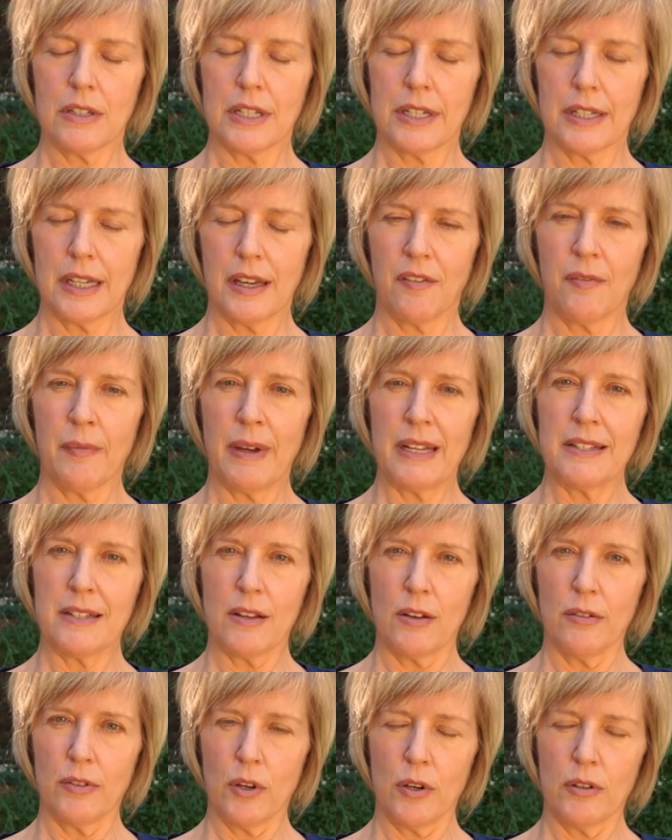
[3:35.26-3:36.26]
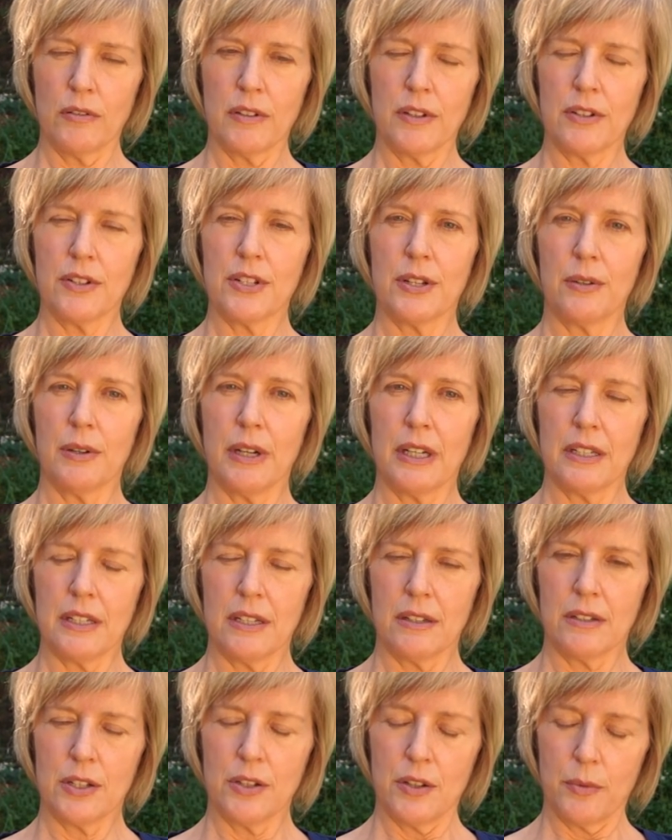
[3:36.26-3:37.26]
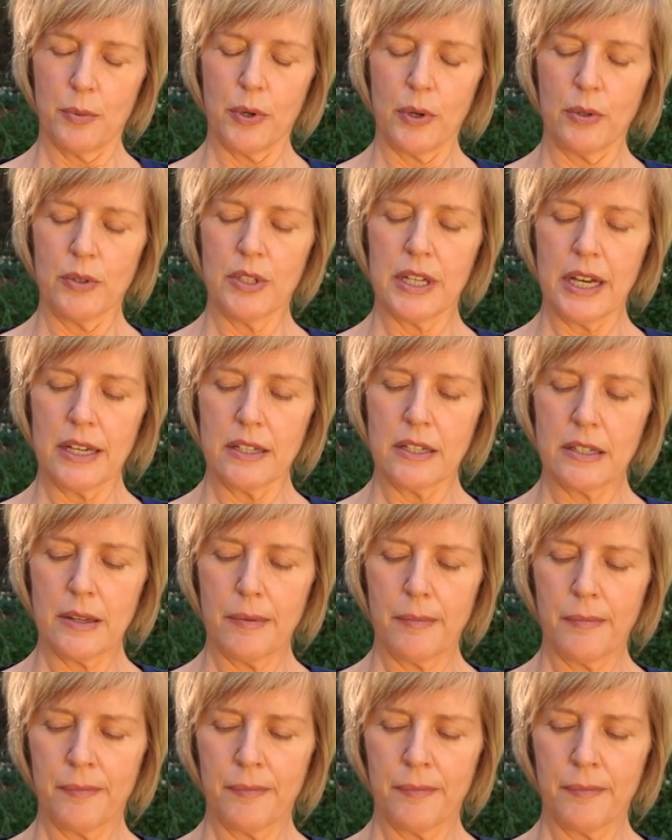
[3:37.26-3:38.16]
give myself over to it, to the process.